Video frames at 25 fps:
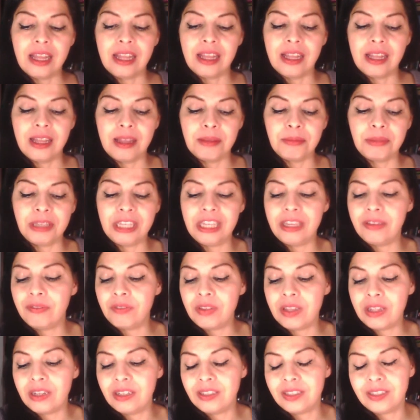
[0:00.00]

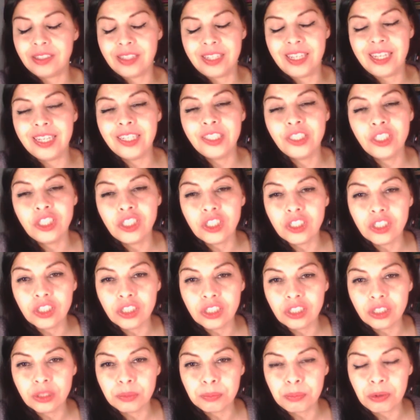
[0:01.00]
Even
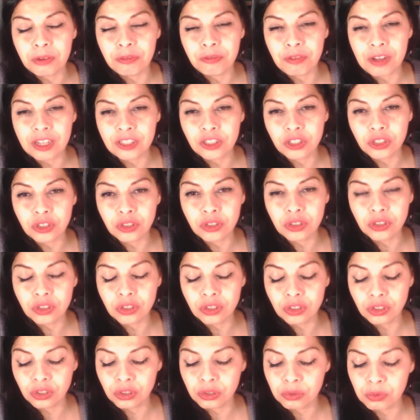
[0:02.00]
teachers,
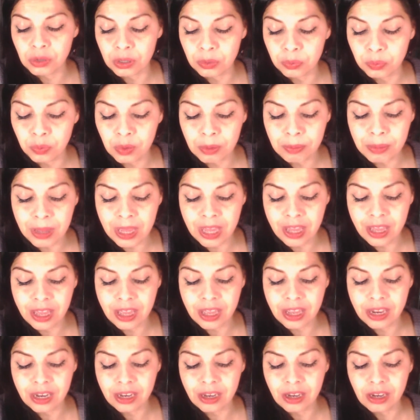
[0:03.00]
professors who are
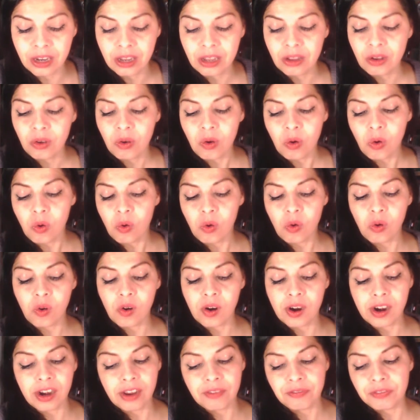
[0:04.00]
women,
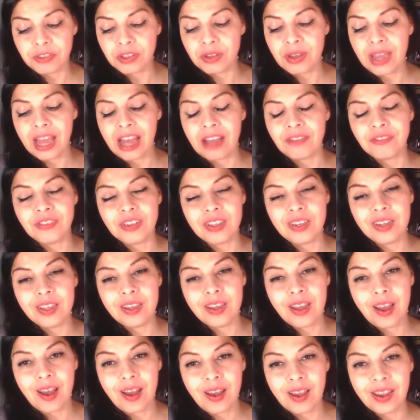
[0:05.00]
or if you have any
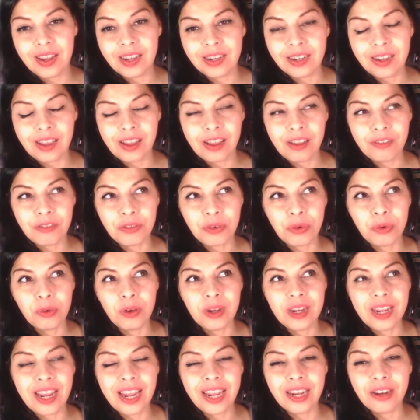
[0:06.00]
kind of
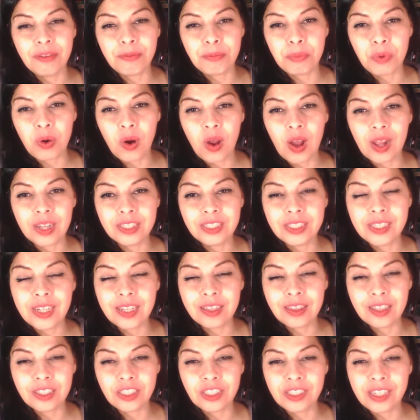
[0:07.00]
creative
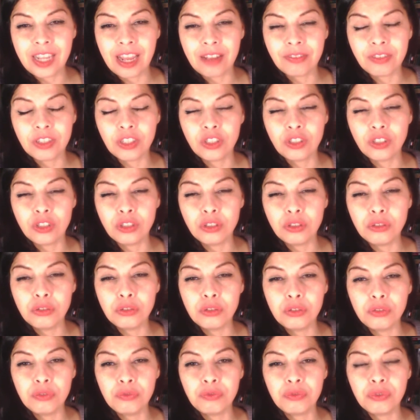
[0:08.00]
project that you have to
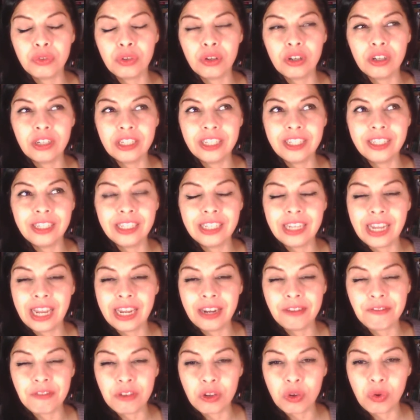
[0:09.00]
do for any
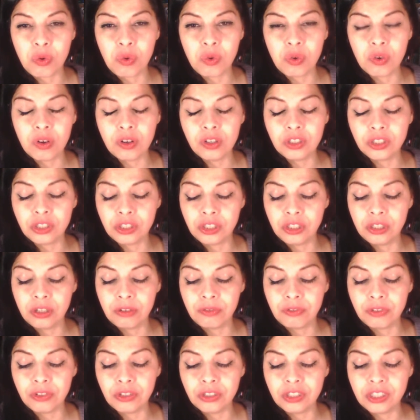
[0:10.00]
kind of a course,
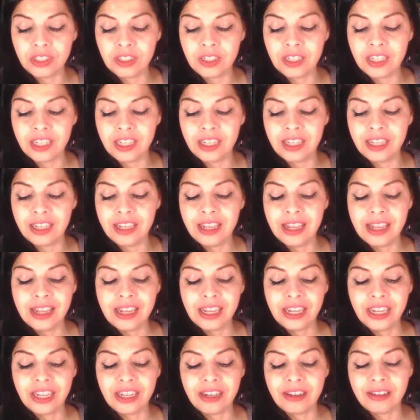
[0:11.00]
university,
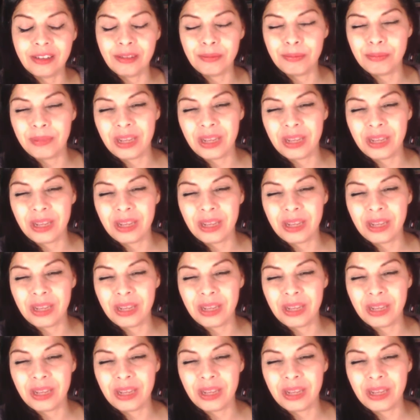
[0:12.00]
you know,